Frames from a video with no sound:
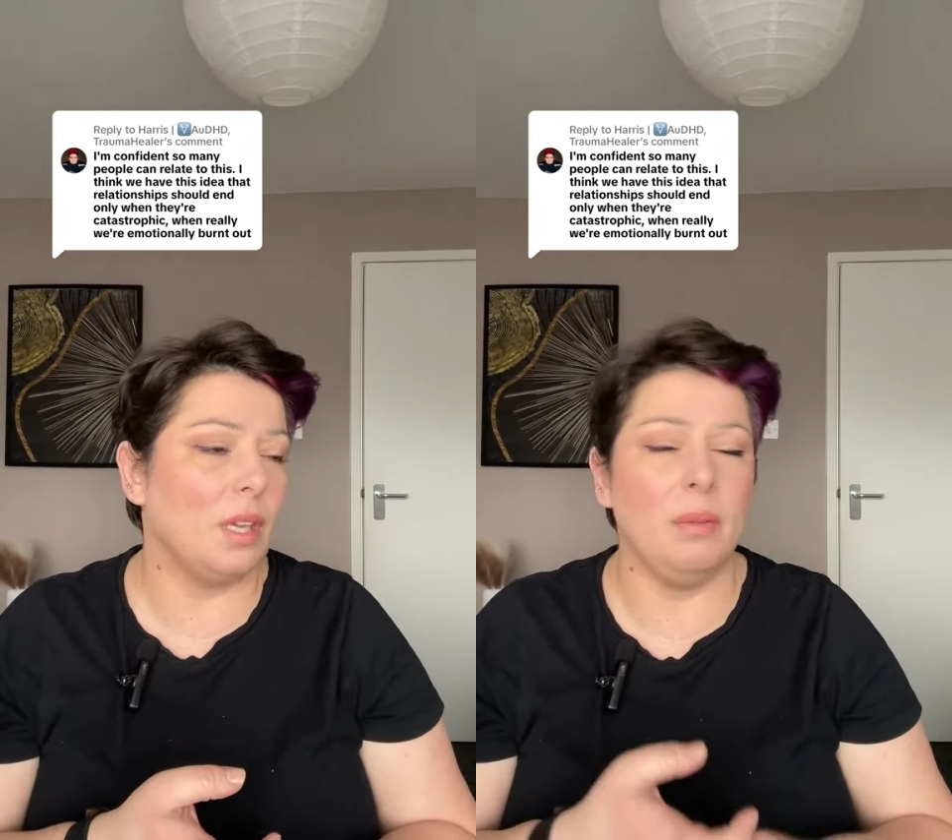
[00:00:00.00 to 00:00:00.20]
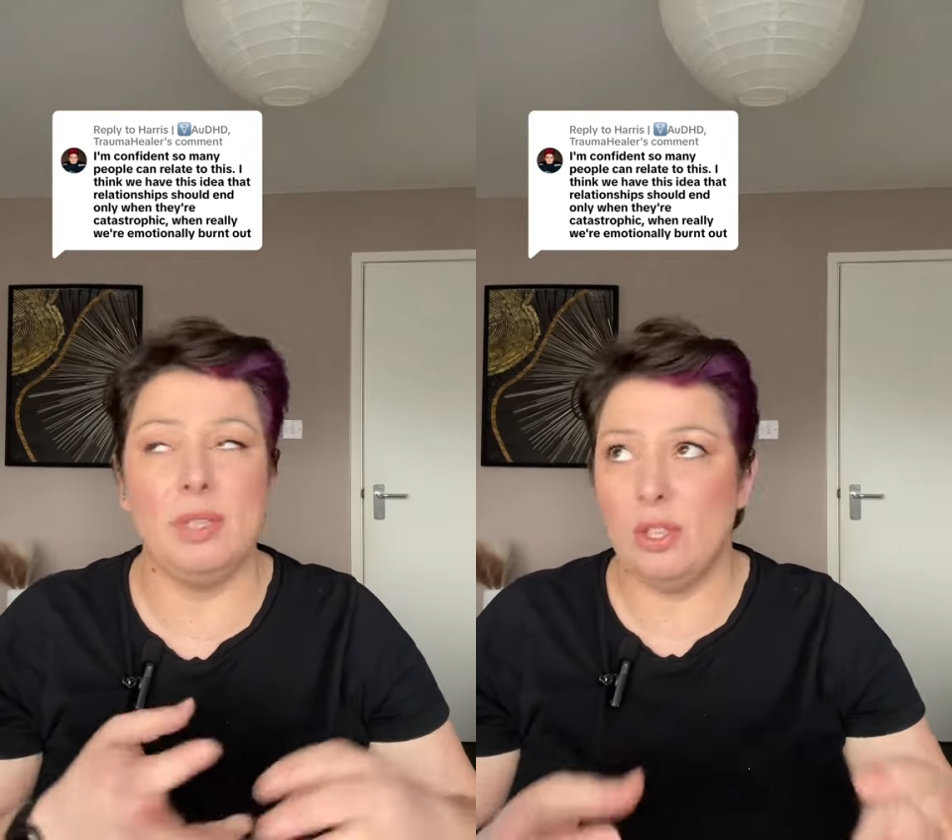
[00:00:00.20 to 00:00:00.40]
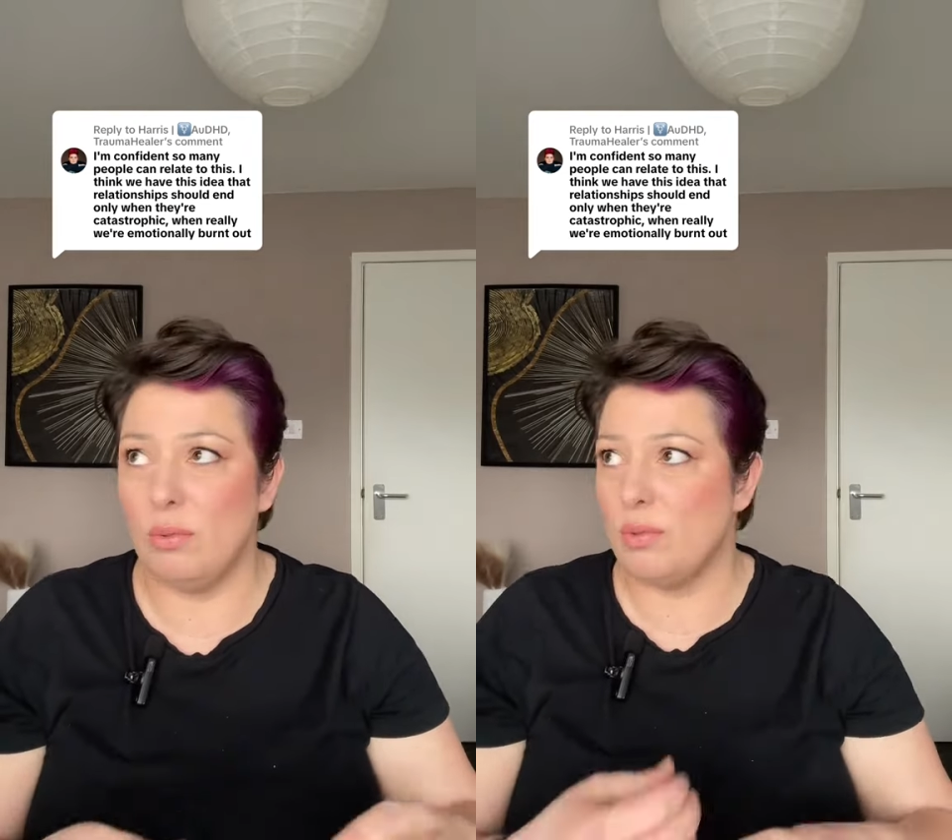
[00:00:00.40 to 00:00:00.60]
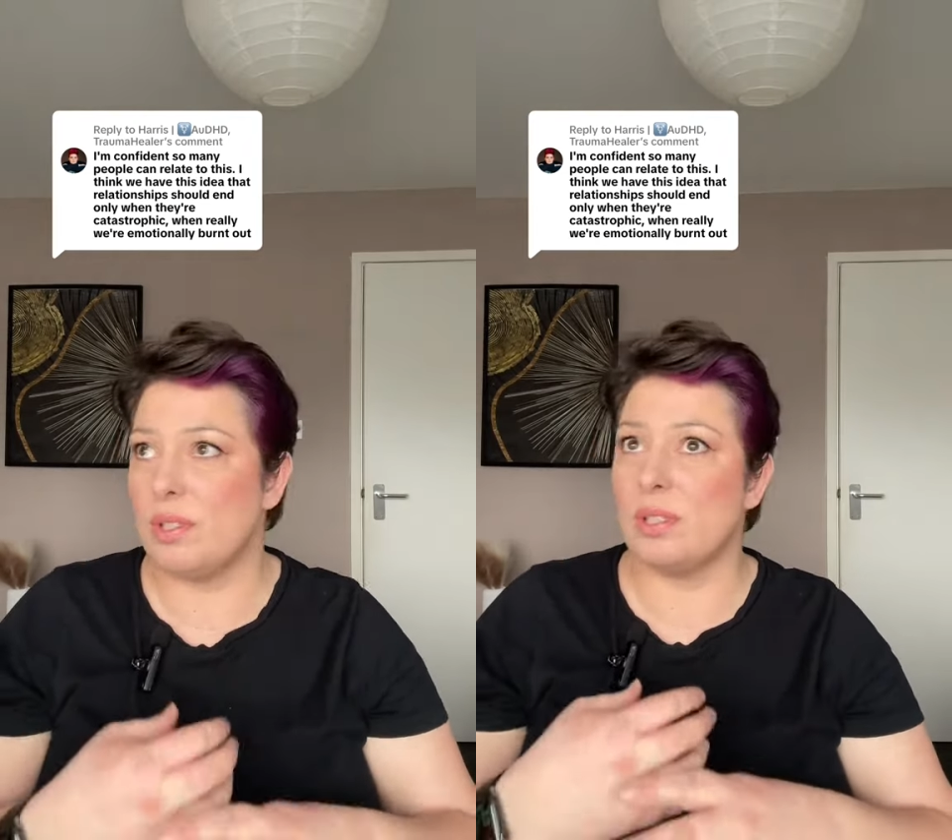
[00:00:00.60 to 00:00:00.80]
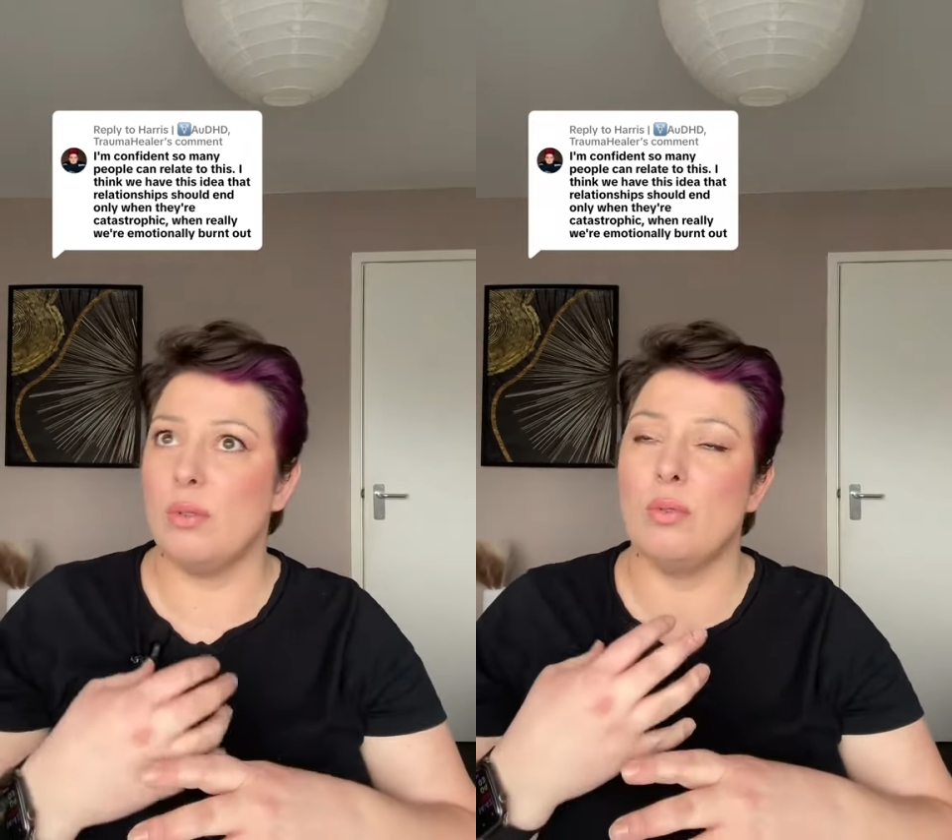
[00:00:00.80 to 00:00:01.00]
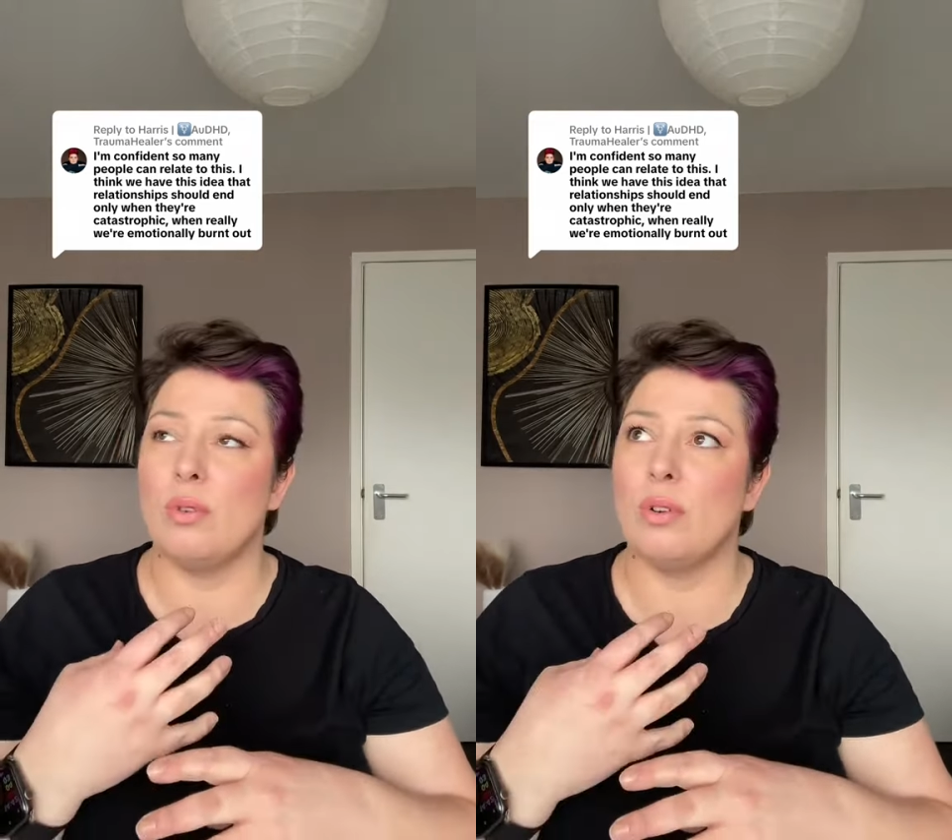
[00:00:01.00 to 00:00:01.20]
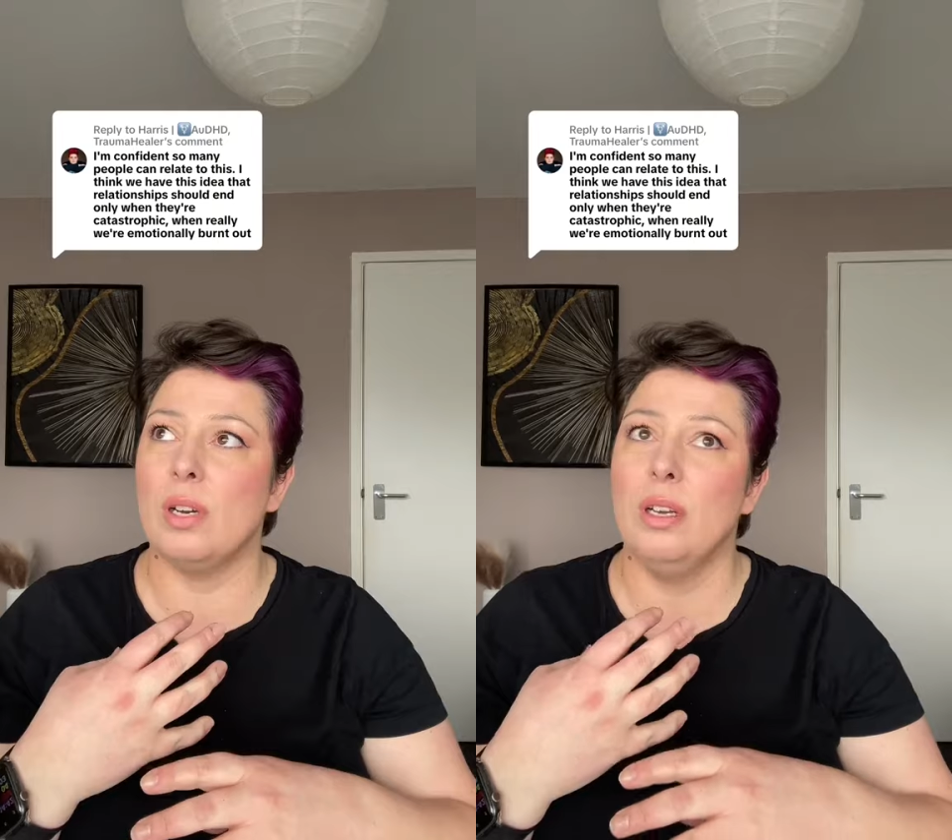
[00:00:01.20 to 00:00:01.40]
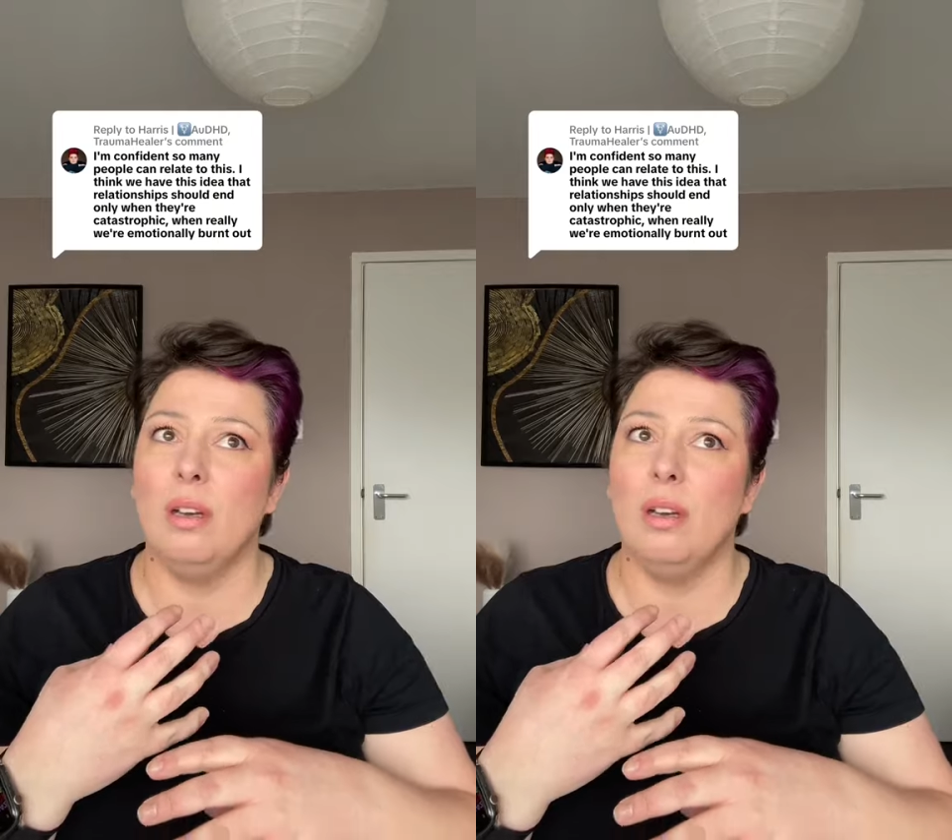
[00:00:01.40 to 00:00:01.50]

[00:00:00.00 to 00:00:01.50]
abuse or